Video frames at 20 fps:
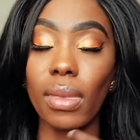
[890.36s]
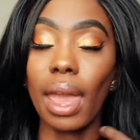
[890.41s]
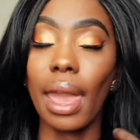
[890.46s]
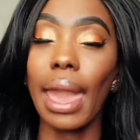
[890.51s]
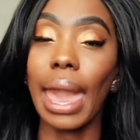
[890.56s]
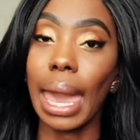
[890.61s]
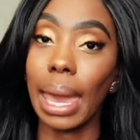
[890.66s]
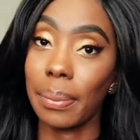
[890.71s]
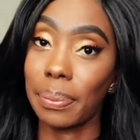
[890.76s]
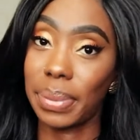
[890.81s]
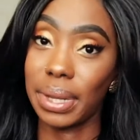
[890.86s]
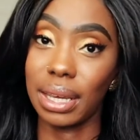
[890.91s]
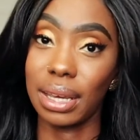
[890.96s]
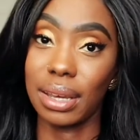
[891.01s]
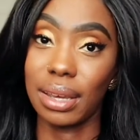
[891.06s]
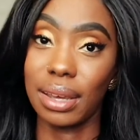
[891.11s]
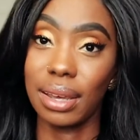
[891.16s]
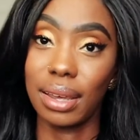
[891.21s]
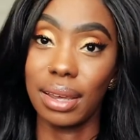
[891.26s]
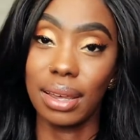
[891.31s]

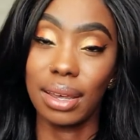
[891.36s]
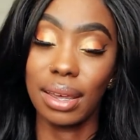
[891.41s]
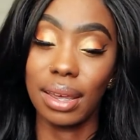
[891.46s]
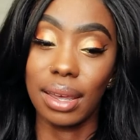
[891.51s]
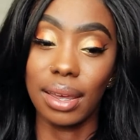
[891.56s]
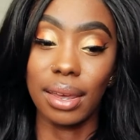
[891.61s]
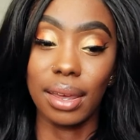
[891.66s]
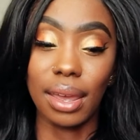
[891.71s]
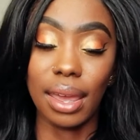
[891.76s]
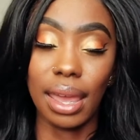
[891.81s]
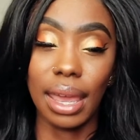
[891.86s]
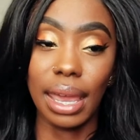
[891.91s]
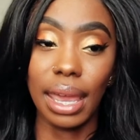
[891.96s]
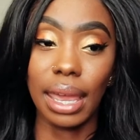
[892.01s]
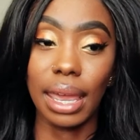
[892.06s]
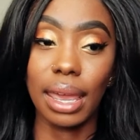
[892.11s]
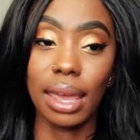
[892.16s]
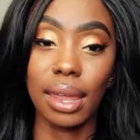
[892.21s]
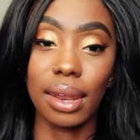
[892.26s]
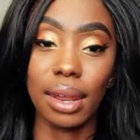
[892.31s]
happy.
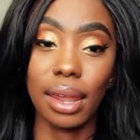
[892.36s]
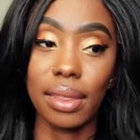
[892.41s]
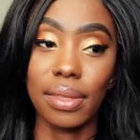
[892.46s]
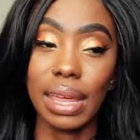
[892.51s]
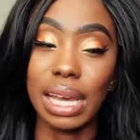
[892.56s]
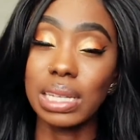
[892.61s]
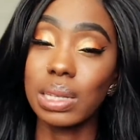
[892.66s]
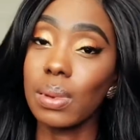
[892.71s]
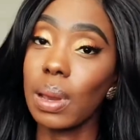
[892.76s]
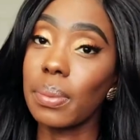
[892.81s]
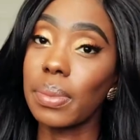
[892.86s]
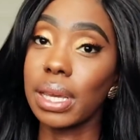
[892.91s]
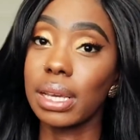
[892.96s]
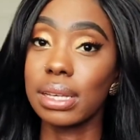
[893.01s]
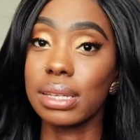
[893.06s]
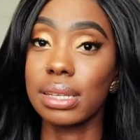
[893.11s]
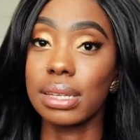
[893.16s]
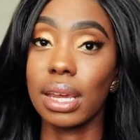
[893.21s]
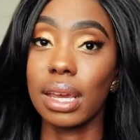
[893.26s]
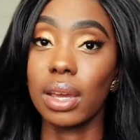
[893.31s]
And that's my
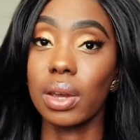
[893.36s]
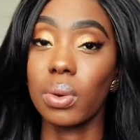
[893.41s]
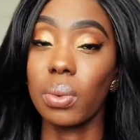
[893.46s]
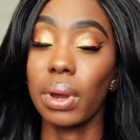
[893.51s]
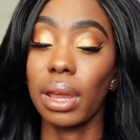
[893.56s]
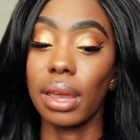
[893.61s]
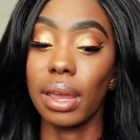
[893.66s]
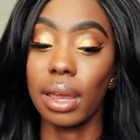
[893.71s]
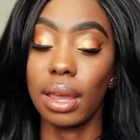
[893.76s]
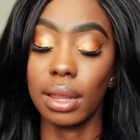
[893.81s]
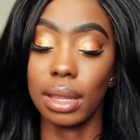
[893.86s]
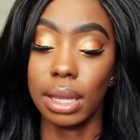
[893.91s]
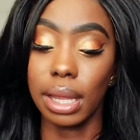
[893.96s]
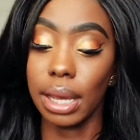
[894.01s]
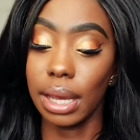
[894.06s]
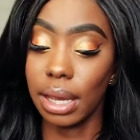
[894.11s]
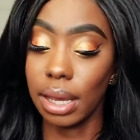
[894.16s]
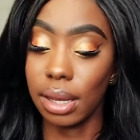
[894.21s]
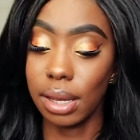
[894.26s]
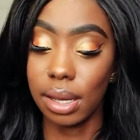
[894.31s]
biggest takeaway.
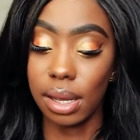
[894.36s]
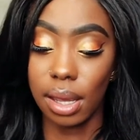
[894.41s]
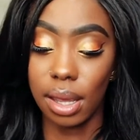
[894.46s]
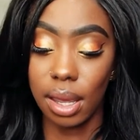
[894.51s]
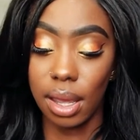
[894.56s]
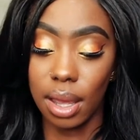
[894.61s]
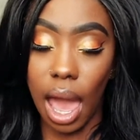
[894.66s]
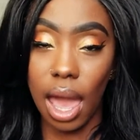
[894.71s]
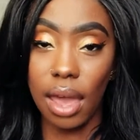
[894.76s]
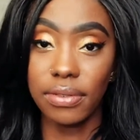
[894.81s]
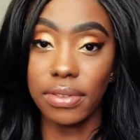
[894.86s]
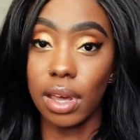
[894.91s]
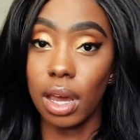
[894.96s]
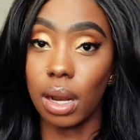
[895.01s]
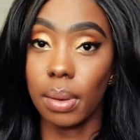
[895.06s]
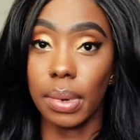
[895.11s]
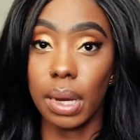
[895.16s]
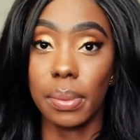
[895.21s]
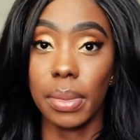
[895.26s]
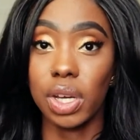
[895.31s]
Like, I've
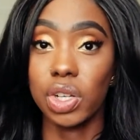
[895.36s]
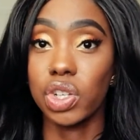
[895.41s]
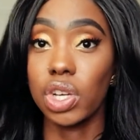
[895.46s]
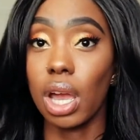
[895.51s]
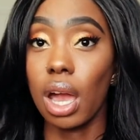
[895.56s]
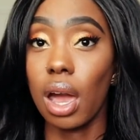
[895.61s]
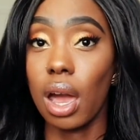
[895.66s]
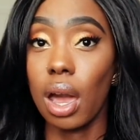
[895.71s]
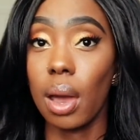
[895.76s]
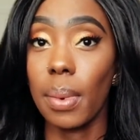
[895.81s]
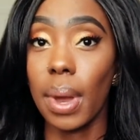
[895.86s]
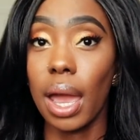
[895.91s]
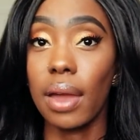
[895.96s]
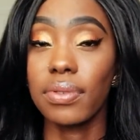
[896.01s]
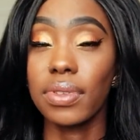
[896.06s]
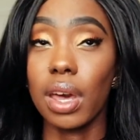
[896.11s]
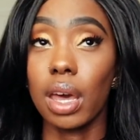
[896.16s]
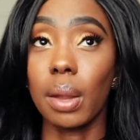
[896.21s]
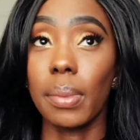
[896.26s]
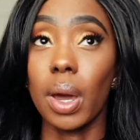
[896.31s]
thought about my job.
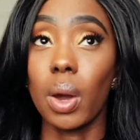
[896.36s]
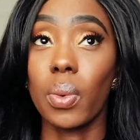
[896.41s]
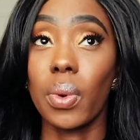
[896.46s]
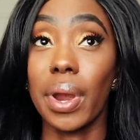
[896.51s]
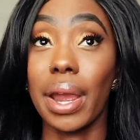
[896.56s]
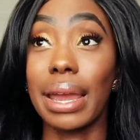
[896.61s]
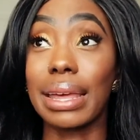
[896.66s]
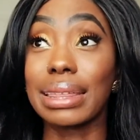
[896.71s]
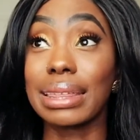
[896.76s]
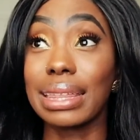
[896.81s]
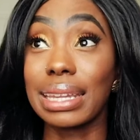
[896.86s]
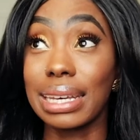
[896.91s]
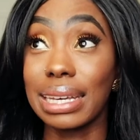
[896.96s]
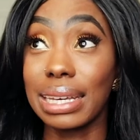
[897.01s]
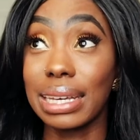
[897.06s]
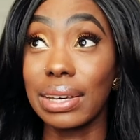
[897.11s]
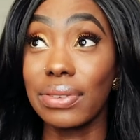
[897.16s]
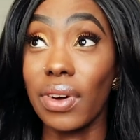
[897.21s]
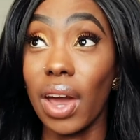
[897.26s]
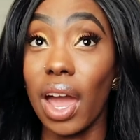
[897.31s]
I've thought about where I
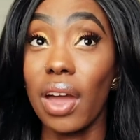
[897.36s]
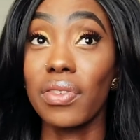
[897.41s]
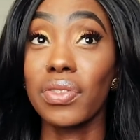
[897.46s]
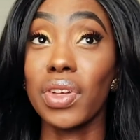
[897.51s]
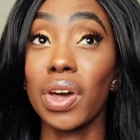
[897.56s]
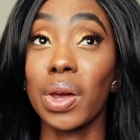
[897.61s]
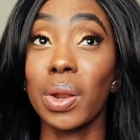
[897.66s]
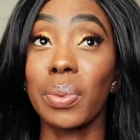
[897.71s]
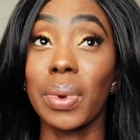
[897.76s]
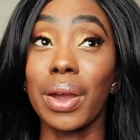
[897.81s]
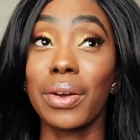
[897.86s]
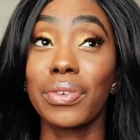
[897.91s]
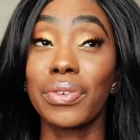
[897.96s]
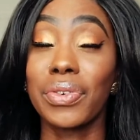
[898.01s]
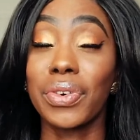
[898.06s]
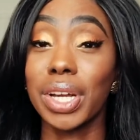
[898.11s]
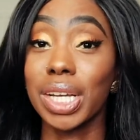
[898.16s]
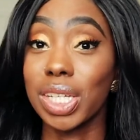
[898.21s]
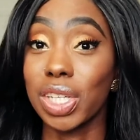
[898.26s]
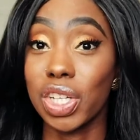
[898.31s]
live. I've thought about
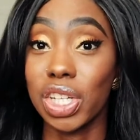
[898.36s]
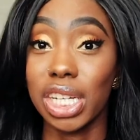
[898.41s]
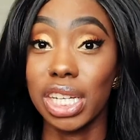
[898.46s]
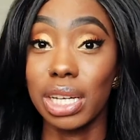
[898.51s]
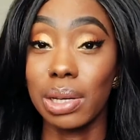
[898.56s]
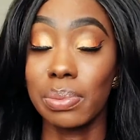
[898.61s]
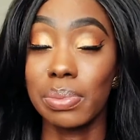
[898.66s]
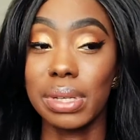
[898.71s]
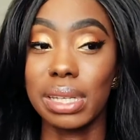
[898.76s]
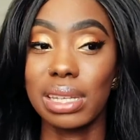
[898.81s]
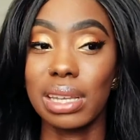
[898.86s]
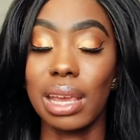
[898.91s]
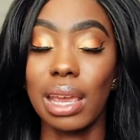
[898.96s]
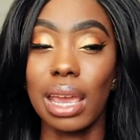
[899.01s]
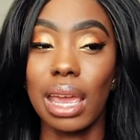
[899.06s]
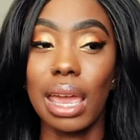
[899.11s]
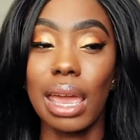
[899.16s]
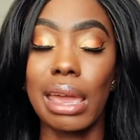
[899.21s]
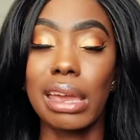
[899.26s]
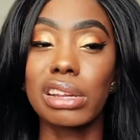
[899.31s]
friendships.
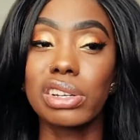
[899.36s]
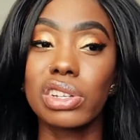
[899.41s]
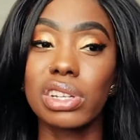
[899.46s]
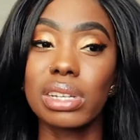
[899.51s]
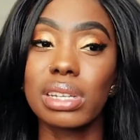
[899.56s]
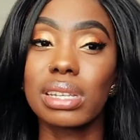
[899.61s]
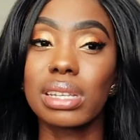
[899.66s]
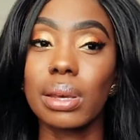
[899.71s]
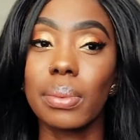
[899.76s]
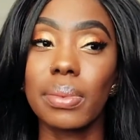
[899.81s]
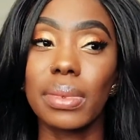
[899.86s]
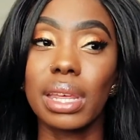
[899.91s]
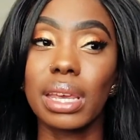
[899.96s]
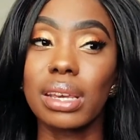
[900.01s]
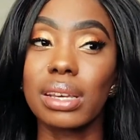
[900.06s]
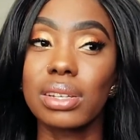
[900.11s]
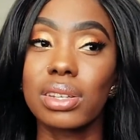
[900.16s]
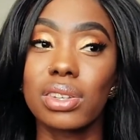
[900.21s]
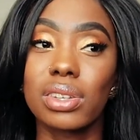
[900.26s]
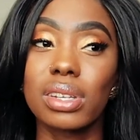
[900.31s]
And just some
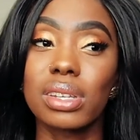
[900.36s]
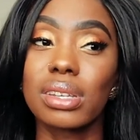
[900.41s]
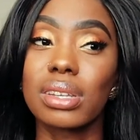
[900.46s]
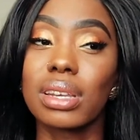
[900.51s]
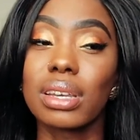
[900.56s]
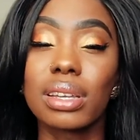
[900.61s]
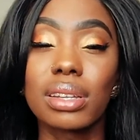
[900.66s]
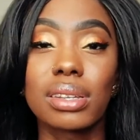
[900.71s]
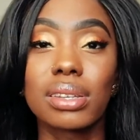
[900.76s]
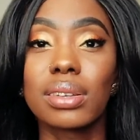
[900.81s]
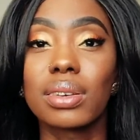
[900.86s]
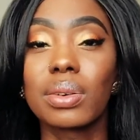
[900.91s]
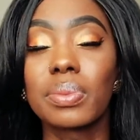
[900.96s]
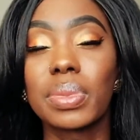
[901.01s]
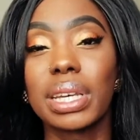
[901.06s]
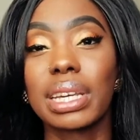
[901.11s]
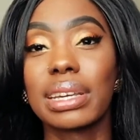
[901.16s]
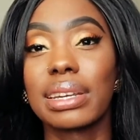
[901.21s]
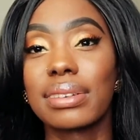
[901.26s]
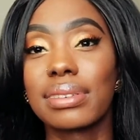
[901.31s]
things just need to
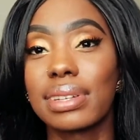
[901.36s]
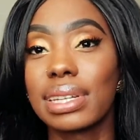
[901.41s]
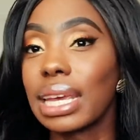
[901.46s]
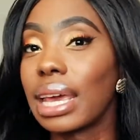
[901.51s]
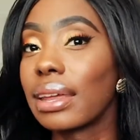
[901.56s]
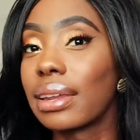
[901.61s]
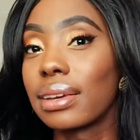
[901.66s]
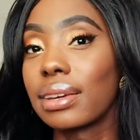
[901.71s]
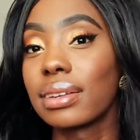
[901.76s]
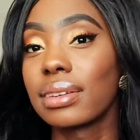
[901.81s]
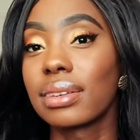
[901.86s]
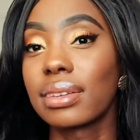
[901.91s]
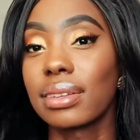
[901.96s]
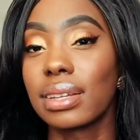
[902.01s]
be deaded.